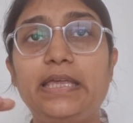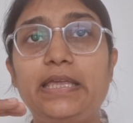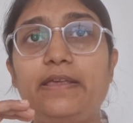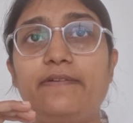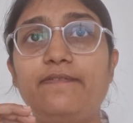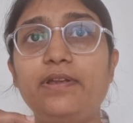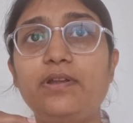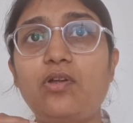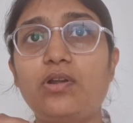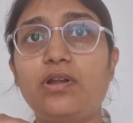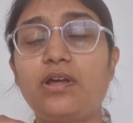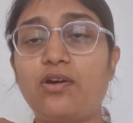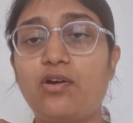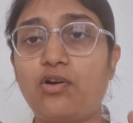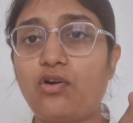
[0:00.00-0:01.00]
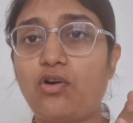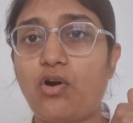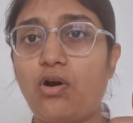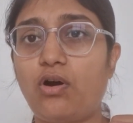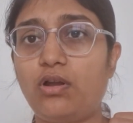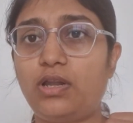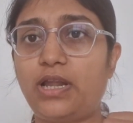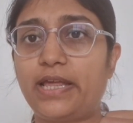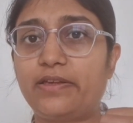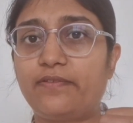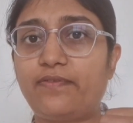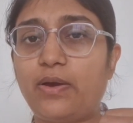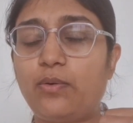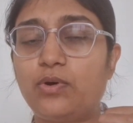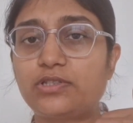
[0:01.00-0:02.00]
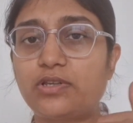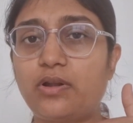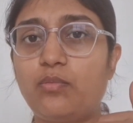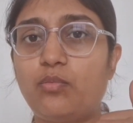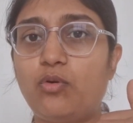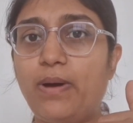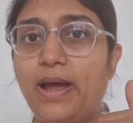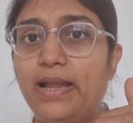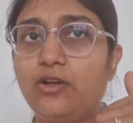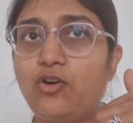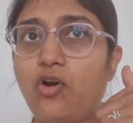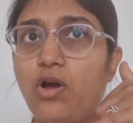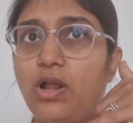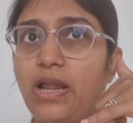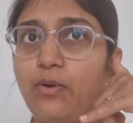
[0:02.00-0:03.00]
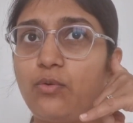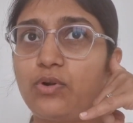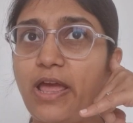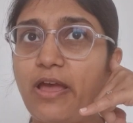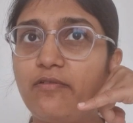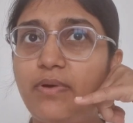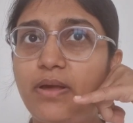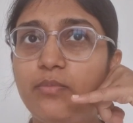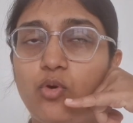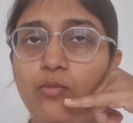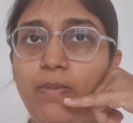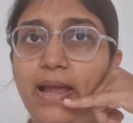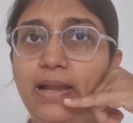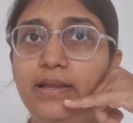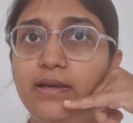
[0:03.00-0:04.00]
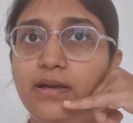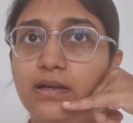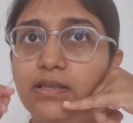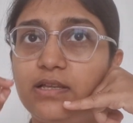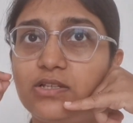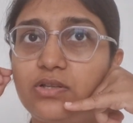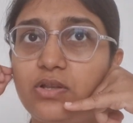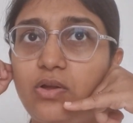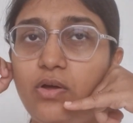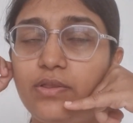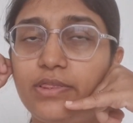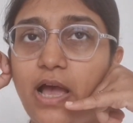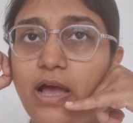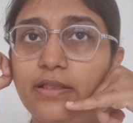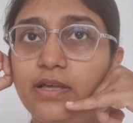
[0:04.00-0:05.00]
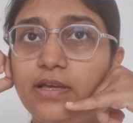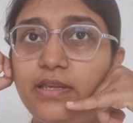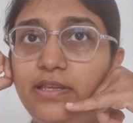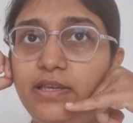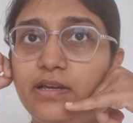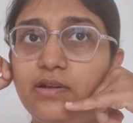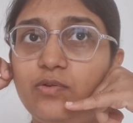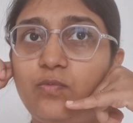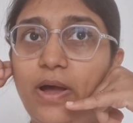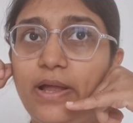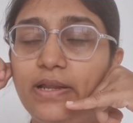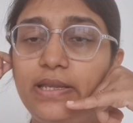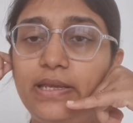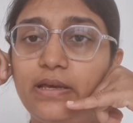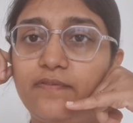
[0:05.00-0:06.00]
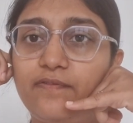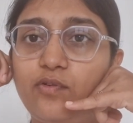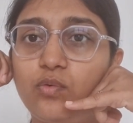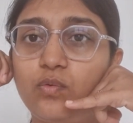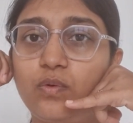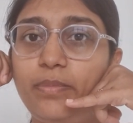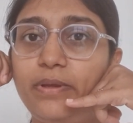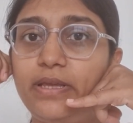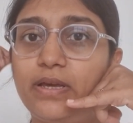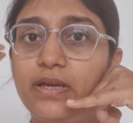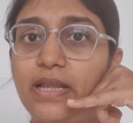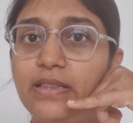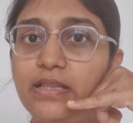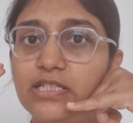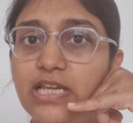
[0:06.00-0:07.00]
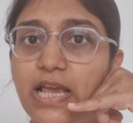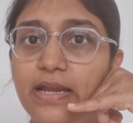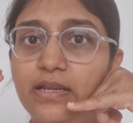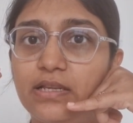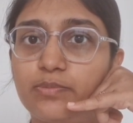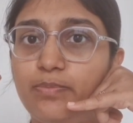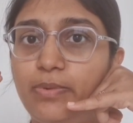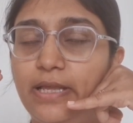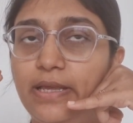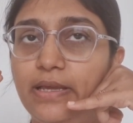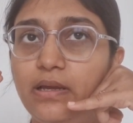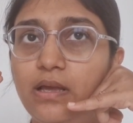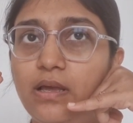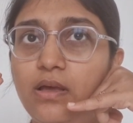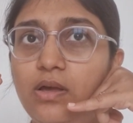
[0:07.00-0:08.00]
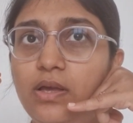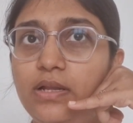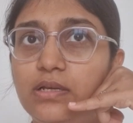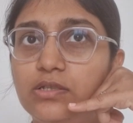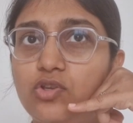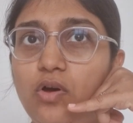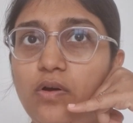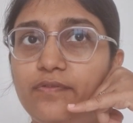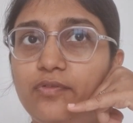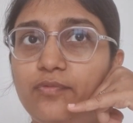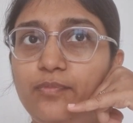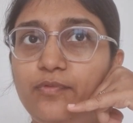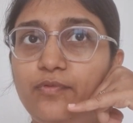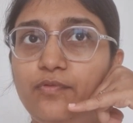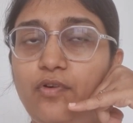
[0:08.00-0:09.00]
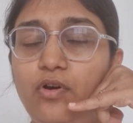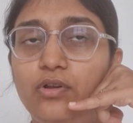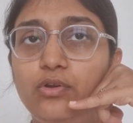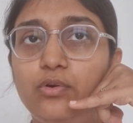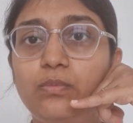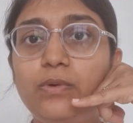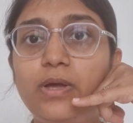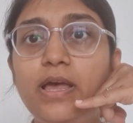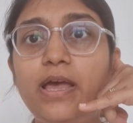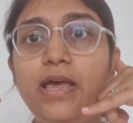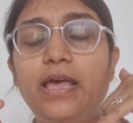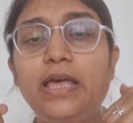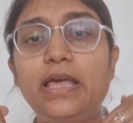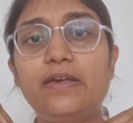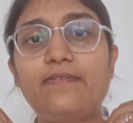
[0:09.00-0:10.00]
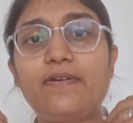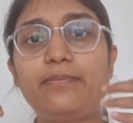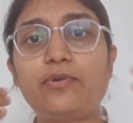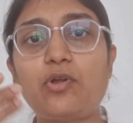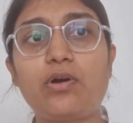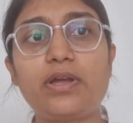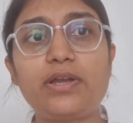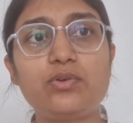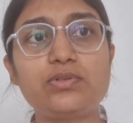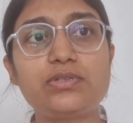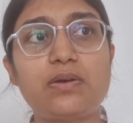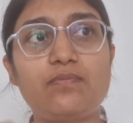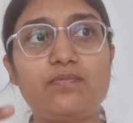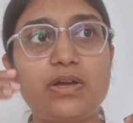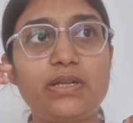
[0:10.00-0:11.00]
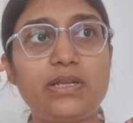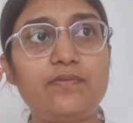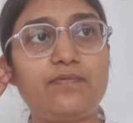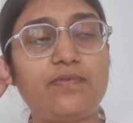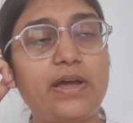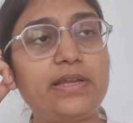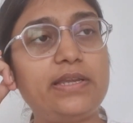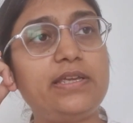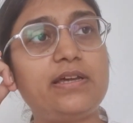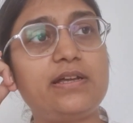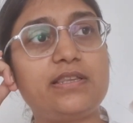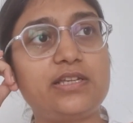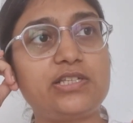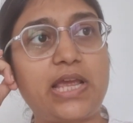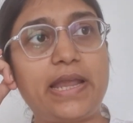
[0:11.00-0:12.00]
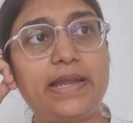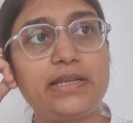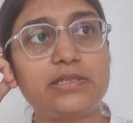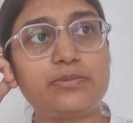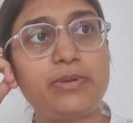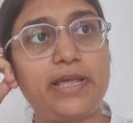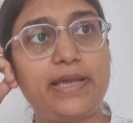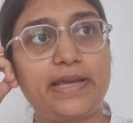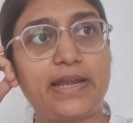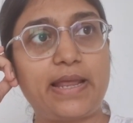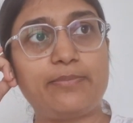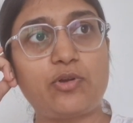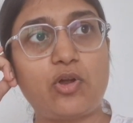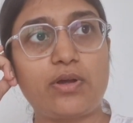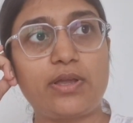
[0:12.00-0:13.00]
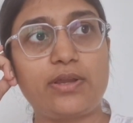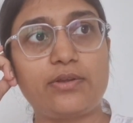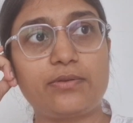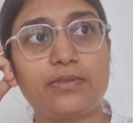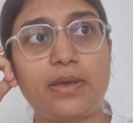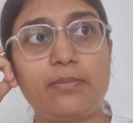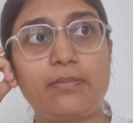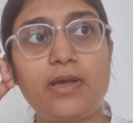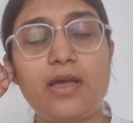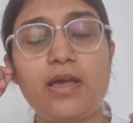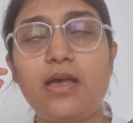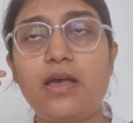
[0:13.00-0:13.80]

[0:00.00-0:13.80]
Even on a call, like if I was on a mobile call, I would have my mobile here, that on the other ear, one earphone would be here and the chant is playing in a soft volume. If I'm talking to someone, in one ear the chant is playing and I'm talking to them.